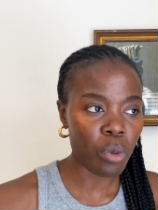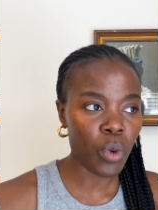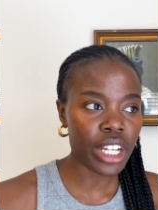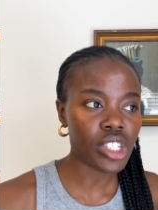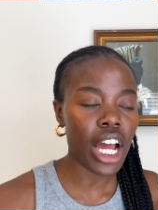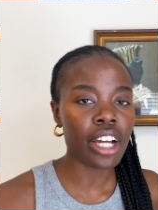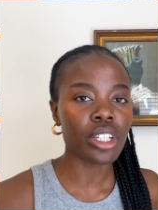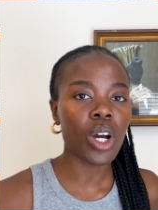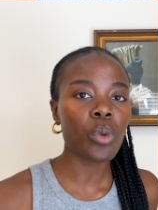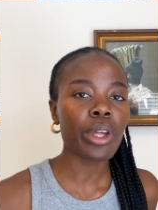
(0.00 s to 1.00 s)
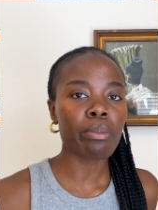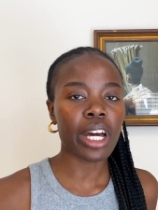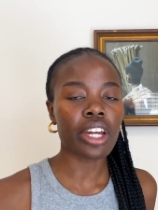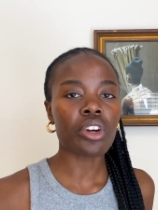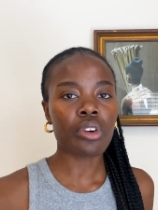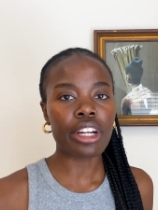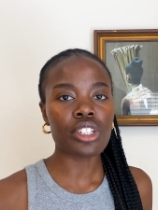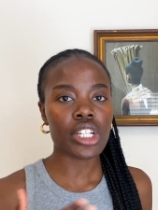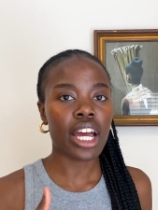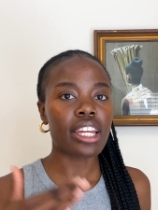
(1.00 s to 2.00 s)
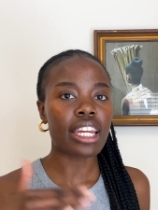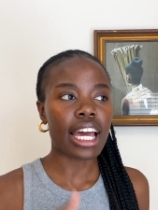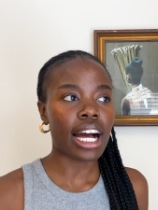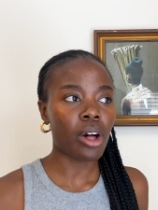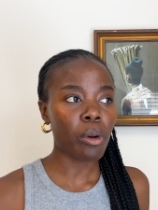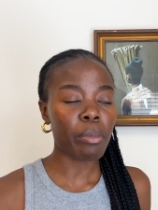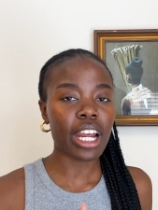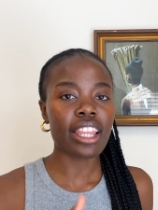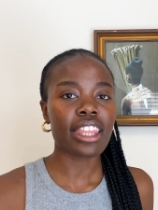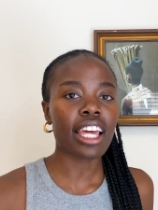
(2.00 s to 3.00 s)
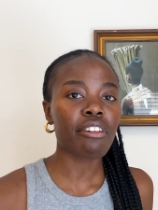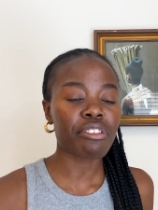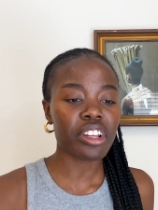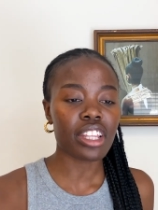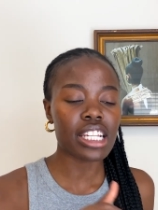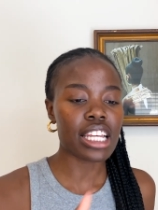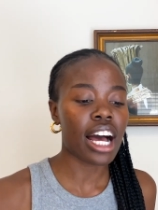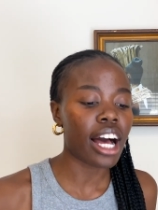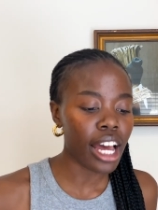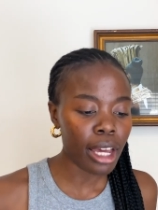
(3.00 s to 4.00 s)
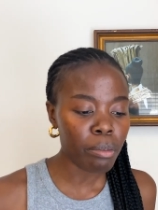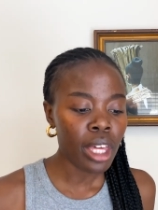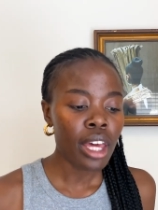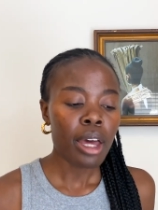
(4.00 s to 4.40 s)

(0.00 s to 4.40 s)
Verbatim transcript: which I know we might cringe at now, but I think for the time,